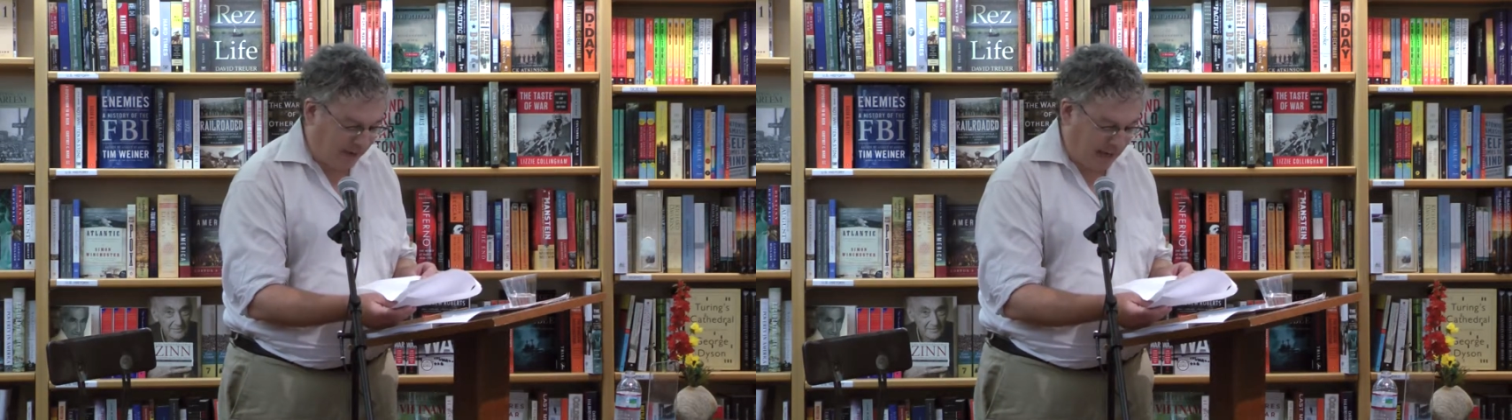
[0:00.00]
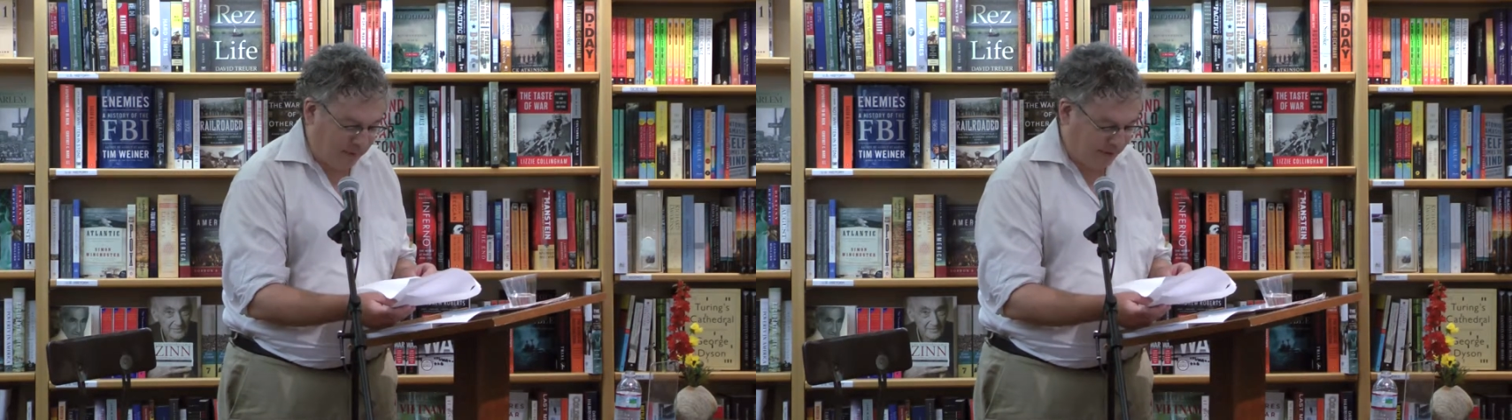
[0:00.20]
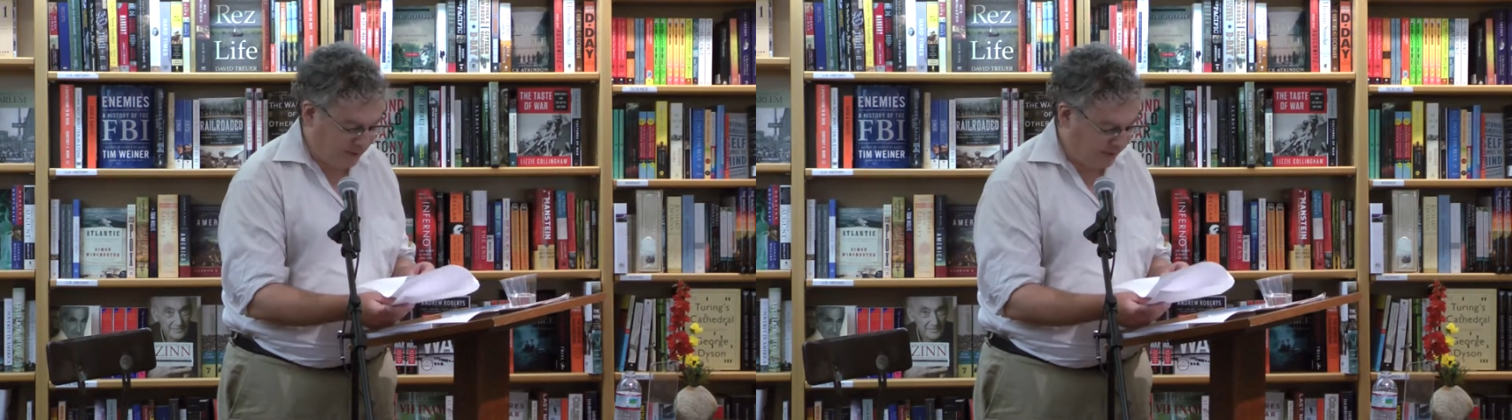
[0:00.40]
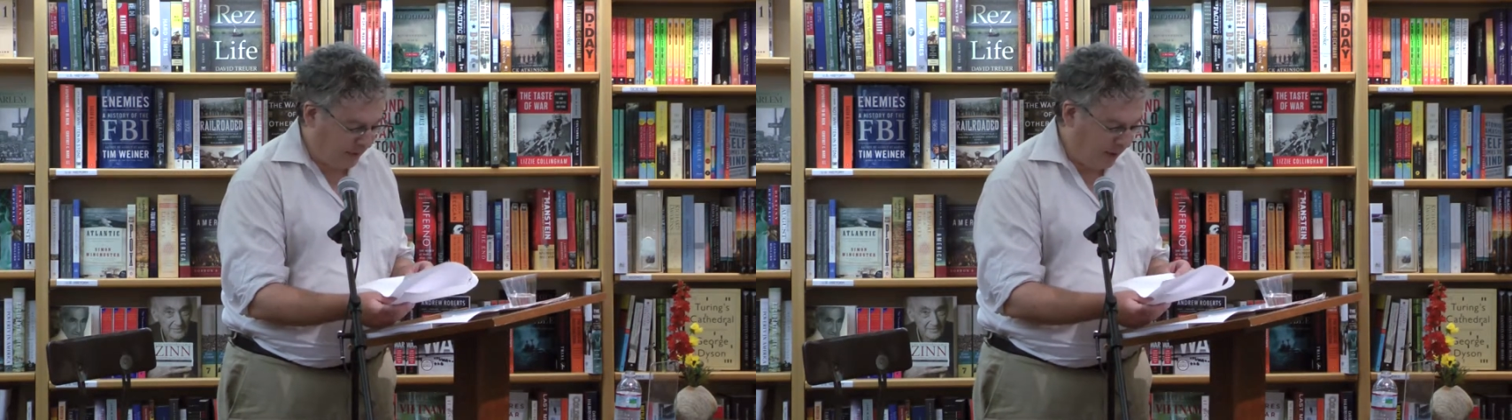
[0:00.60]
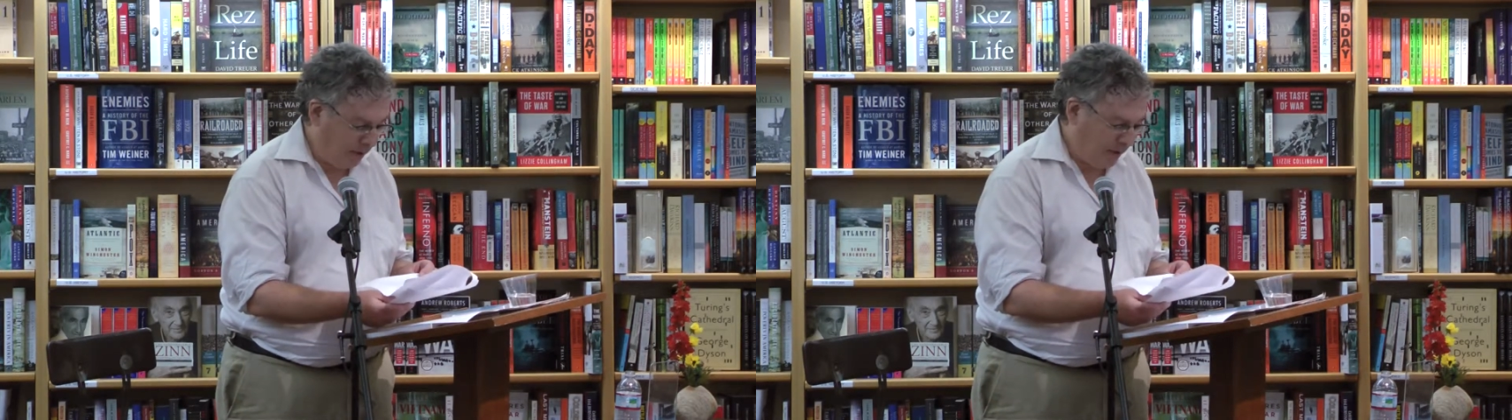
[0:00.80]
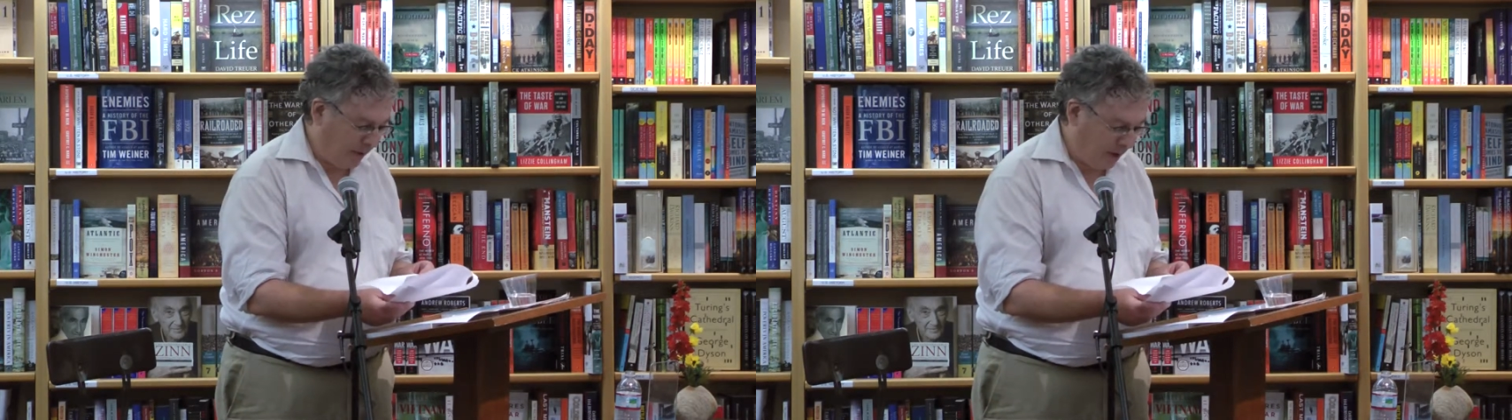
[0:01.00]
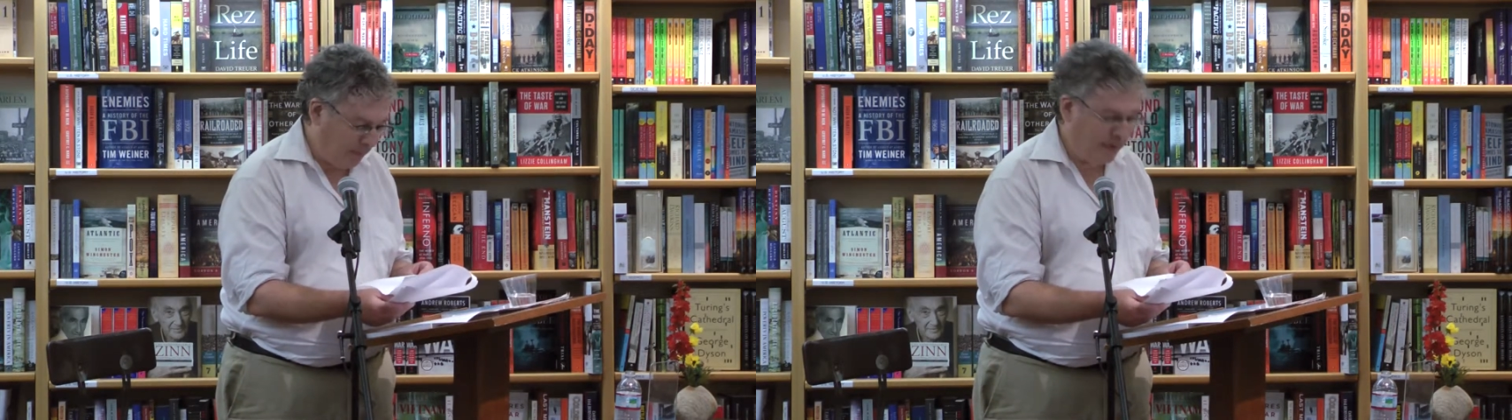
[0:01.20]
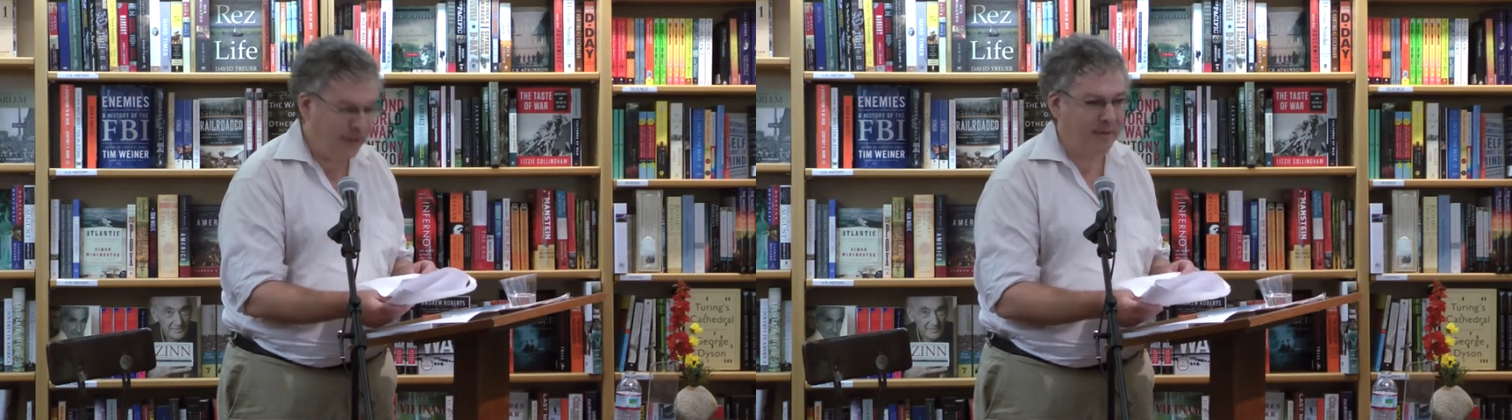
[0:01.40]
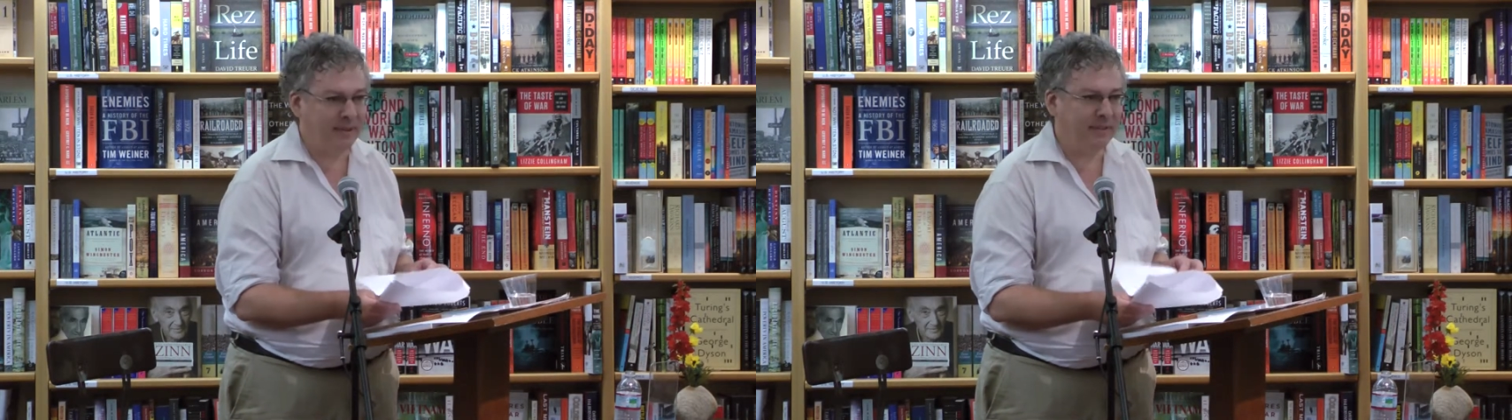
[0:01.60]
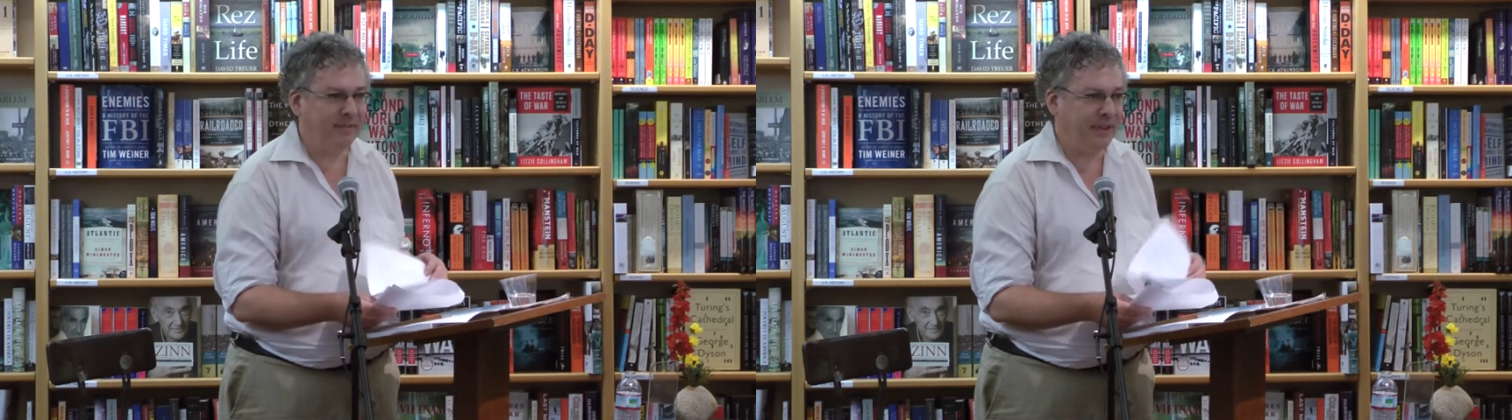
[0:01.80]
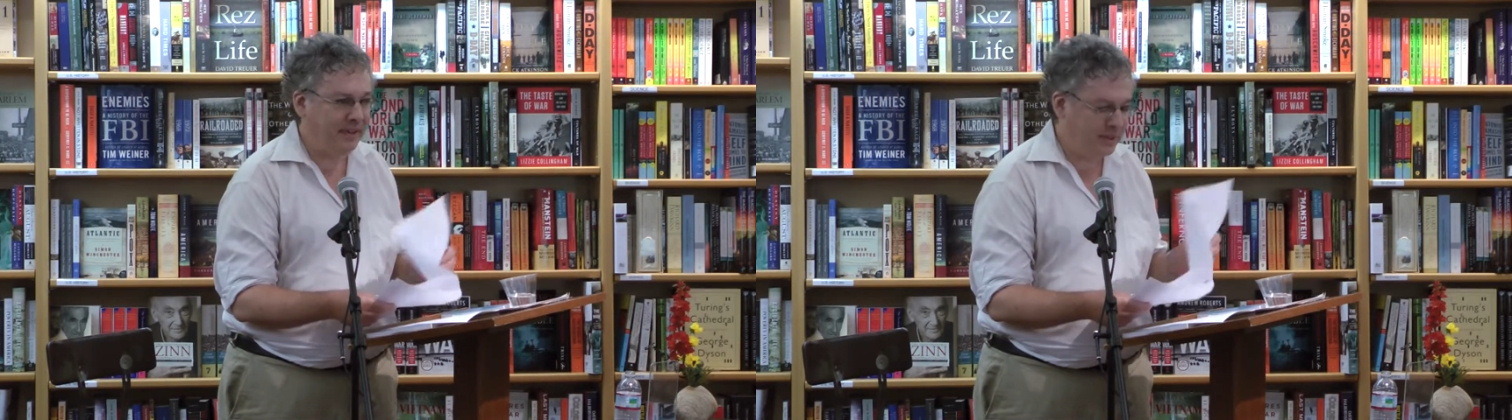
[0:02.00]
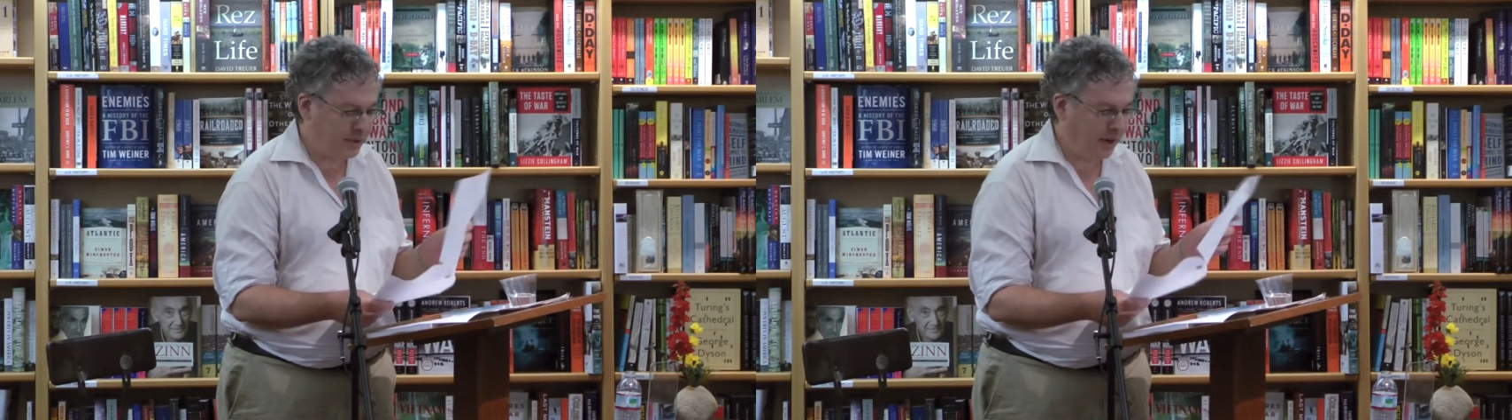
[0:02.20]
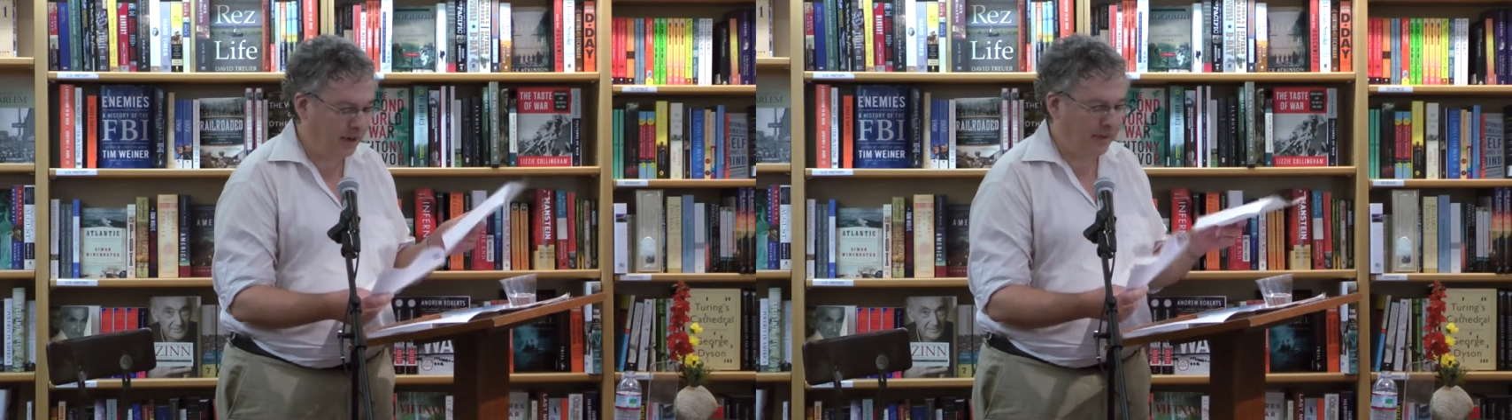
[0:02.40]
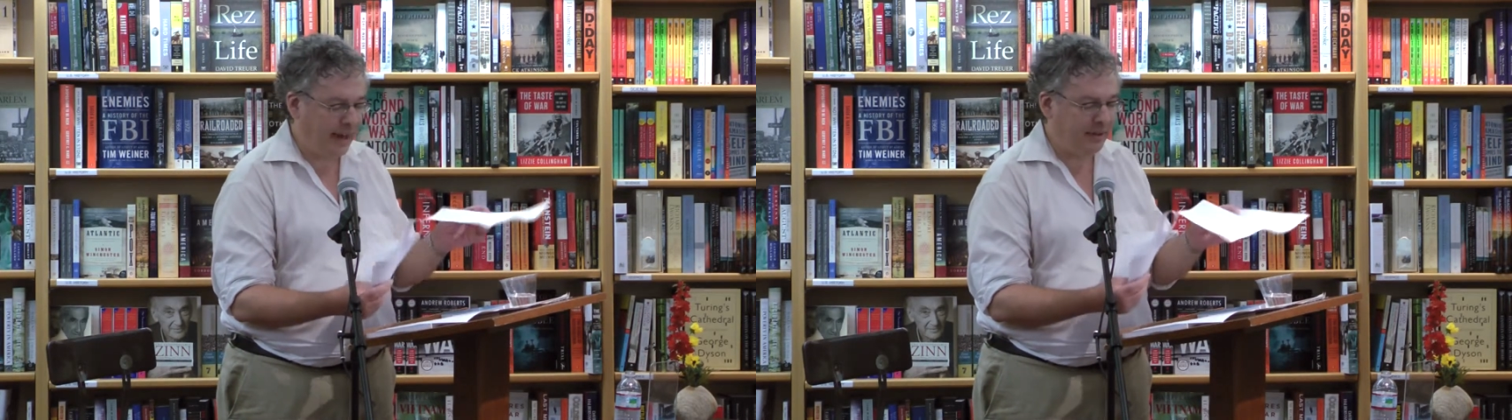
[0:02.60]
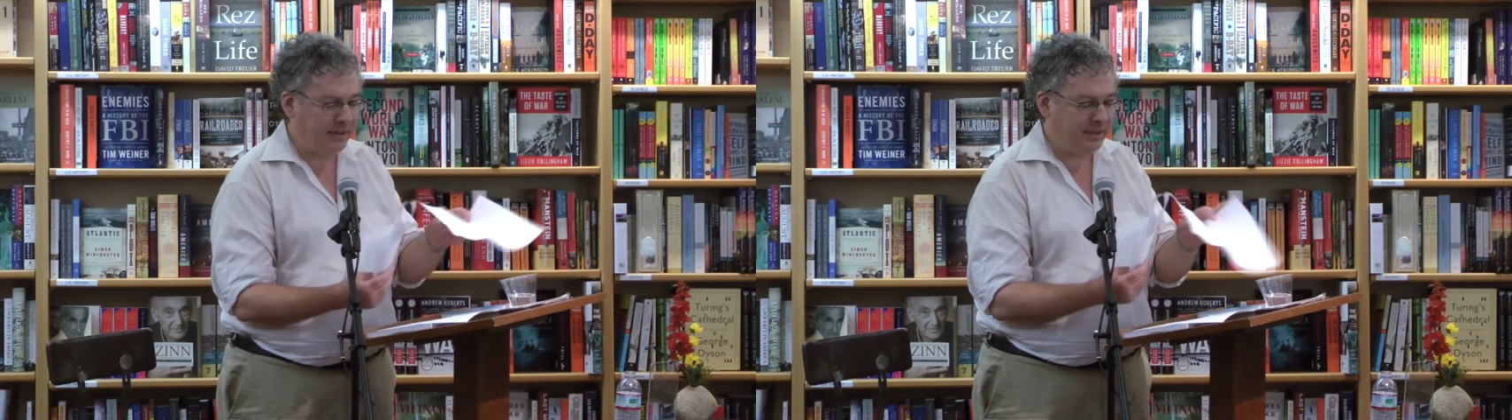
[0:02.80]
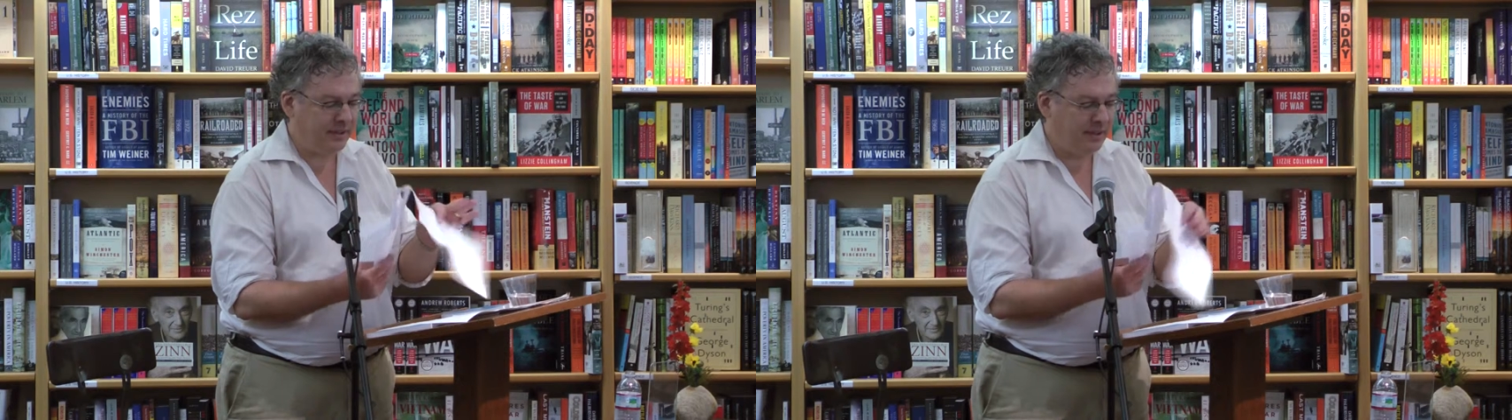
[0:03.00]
allow it to grow in harmony with the village all around it.